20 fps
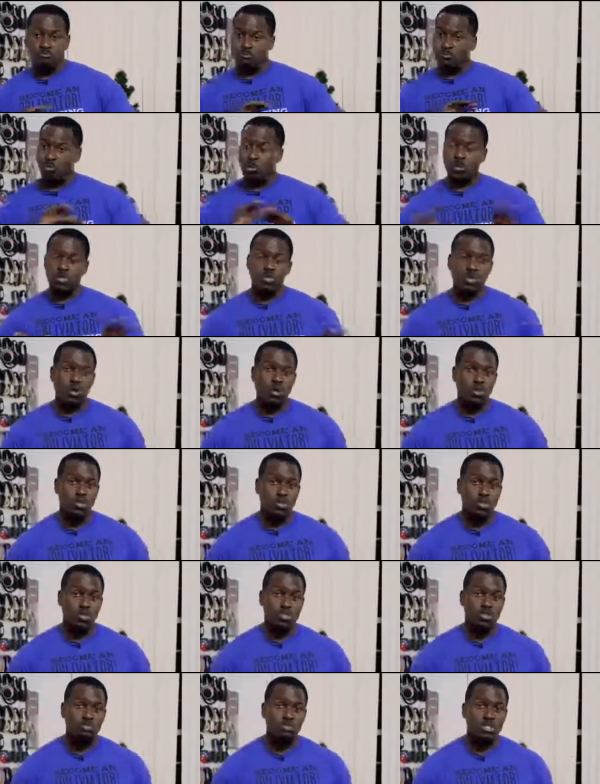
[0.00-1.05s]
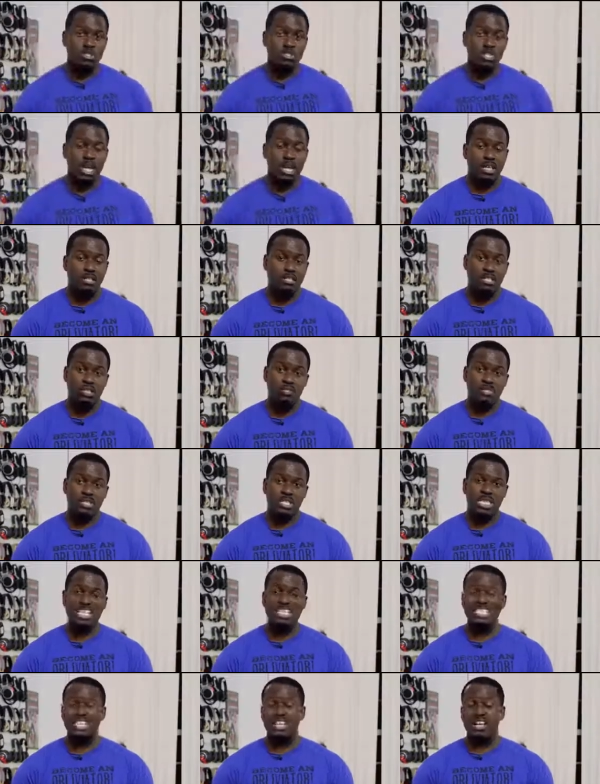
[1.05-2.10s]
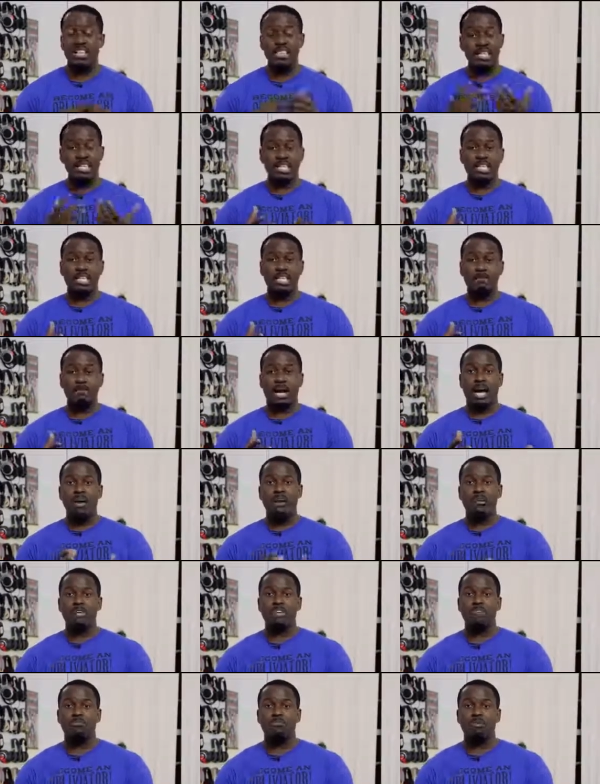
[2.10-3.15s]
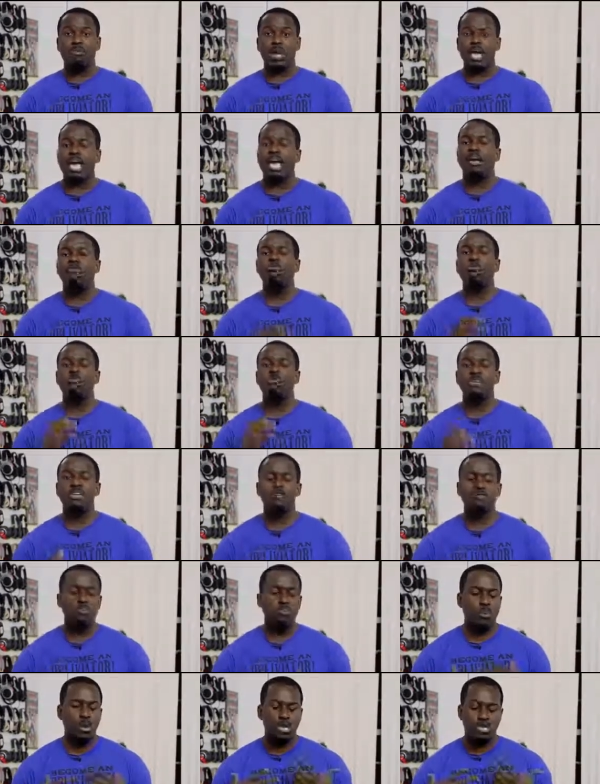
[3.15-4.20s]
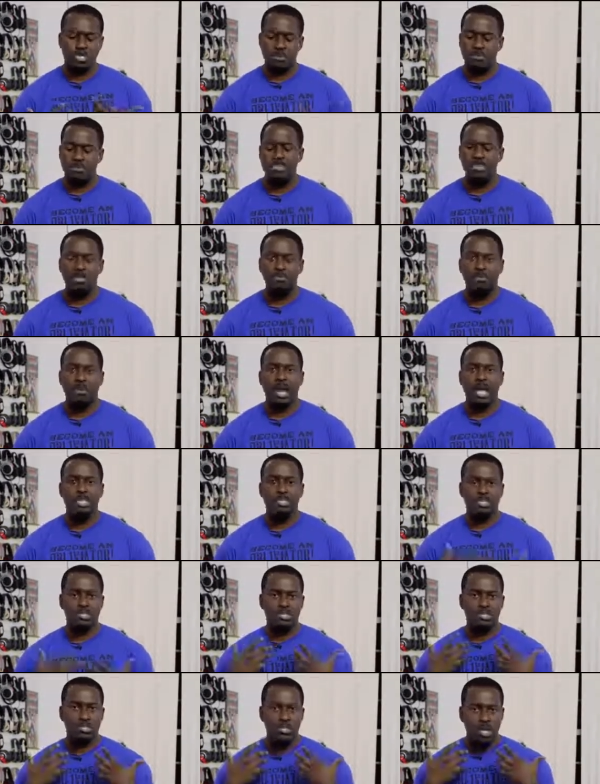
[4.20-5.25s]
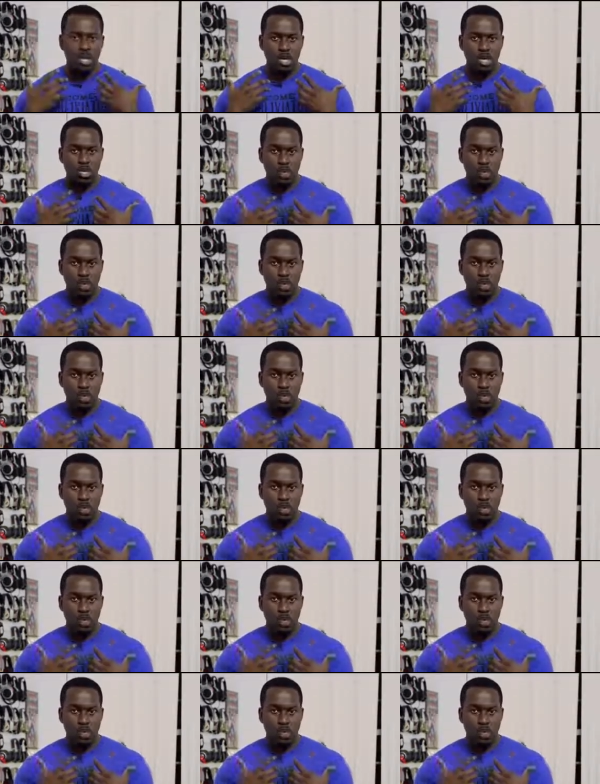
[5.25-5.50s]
follow us on all the social media channels you listed in the Gleam IO giveaway, and we'll be giving away some of these prizes